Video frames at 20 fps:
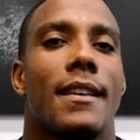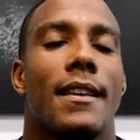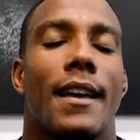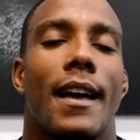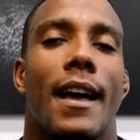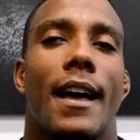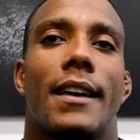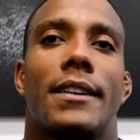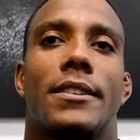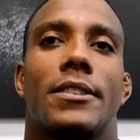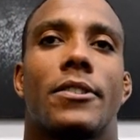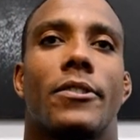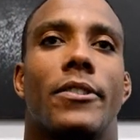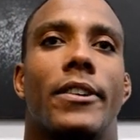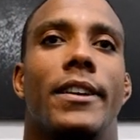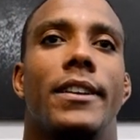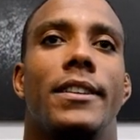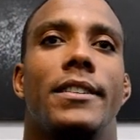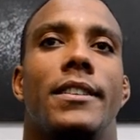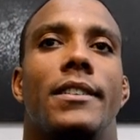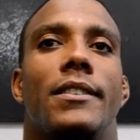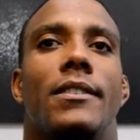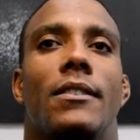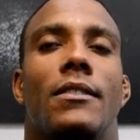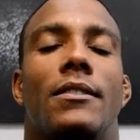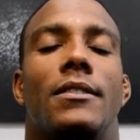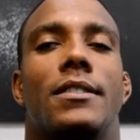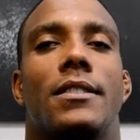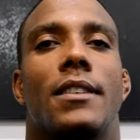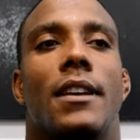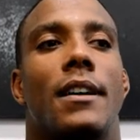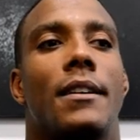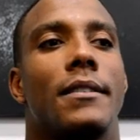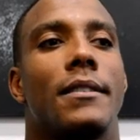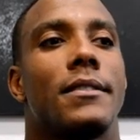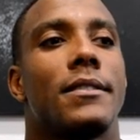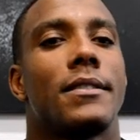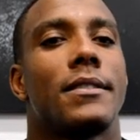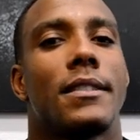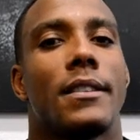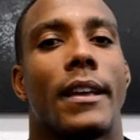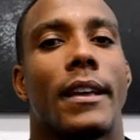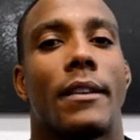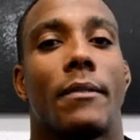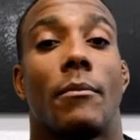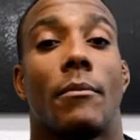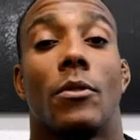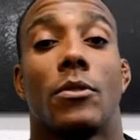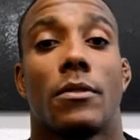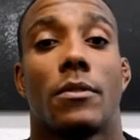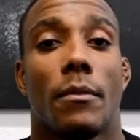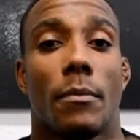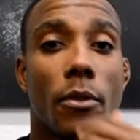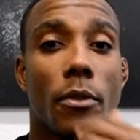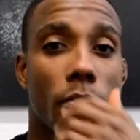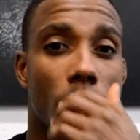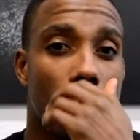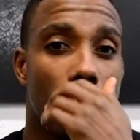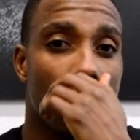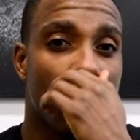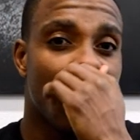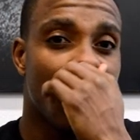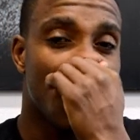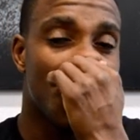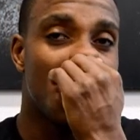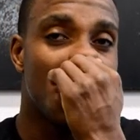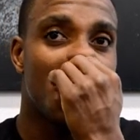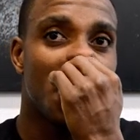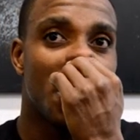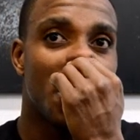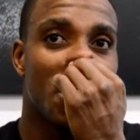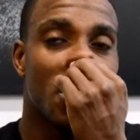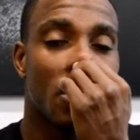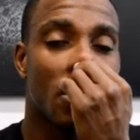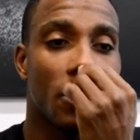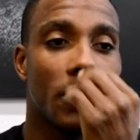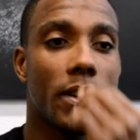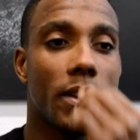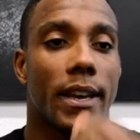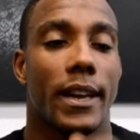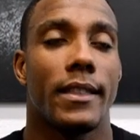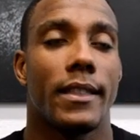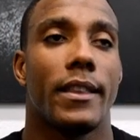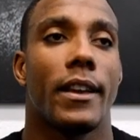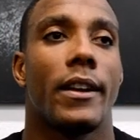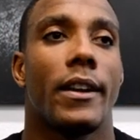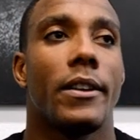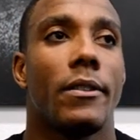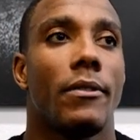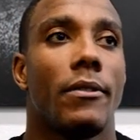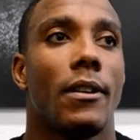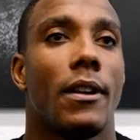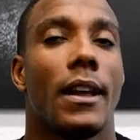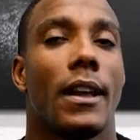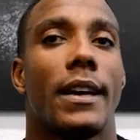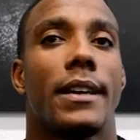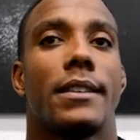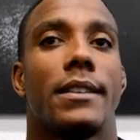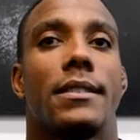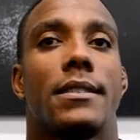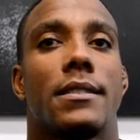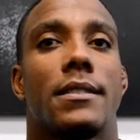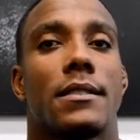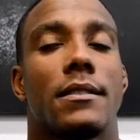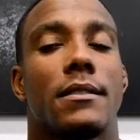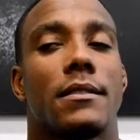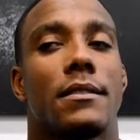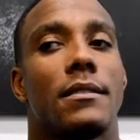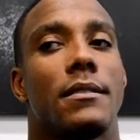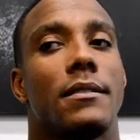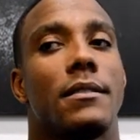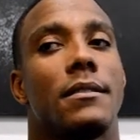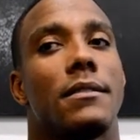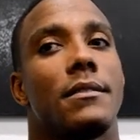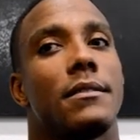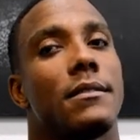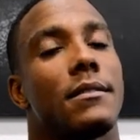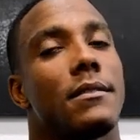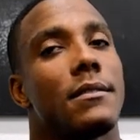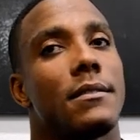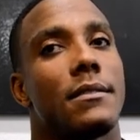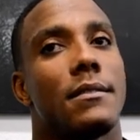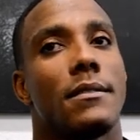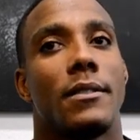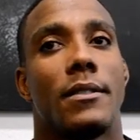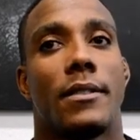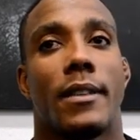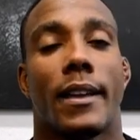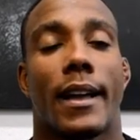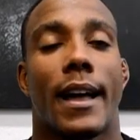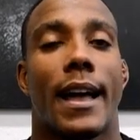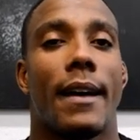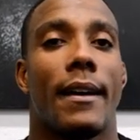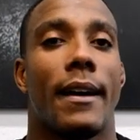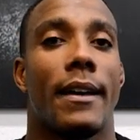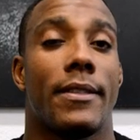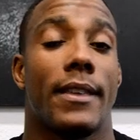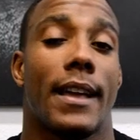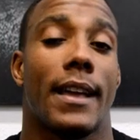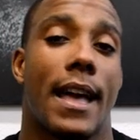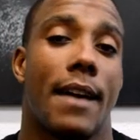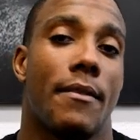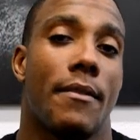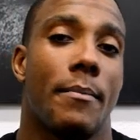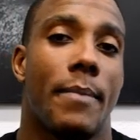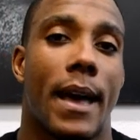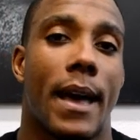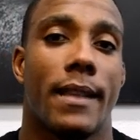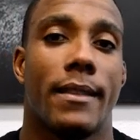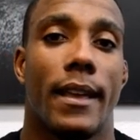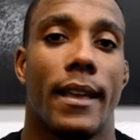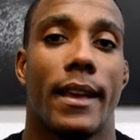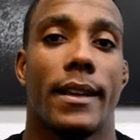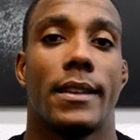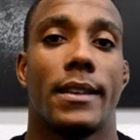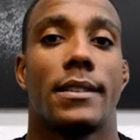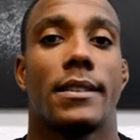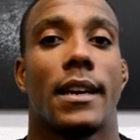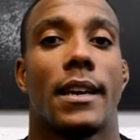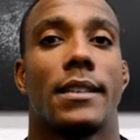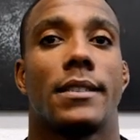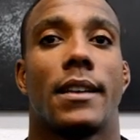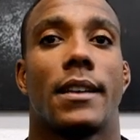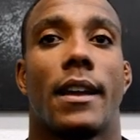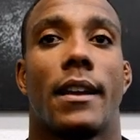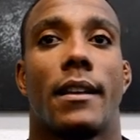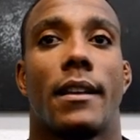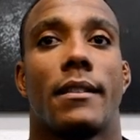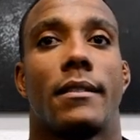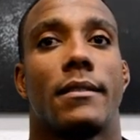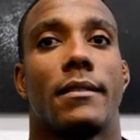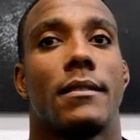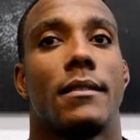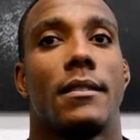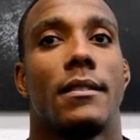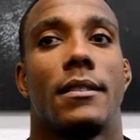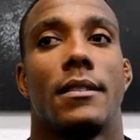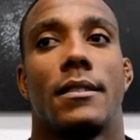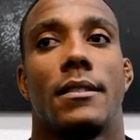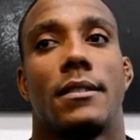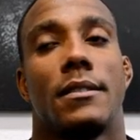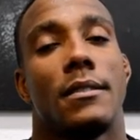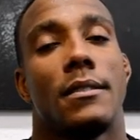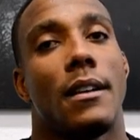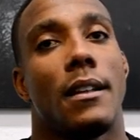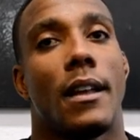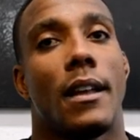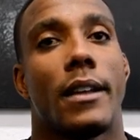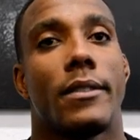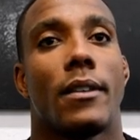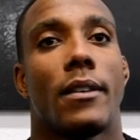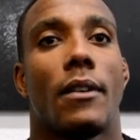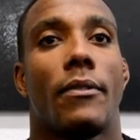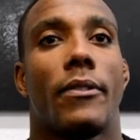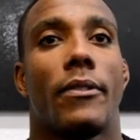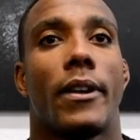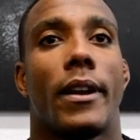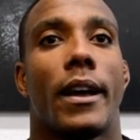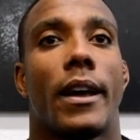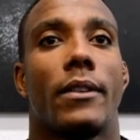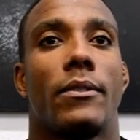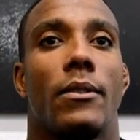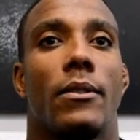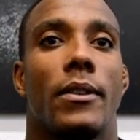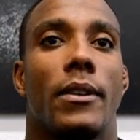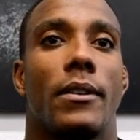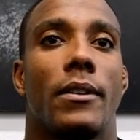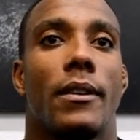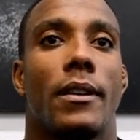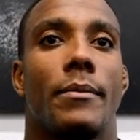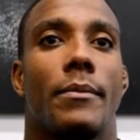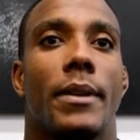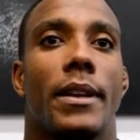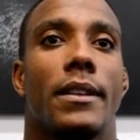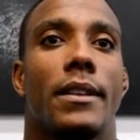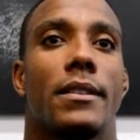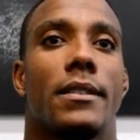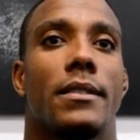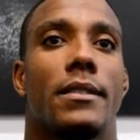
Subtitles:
Yeah, it's crazy. You know, it's like most of them are third world countries, so you get there and you realize, I think I have a bad day. These guys got it a lot tougher than I do, you know what I mean?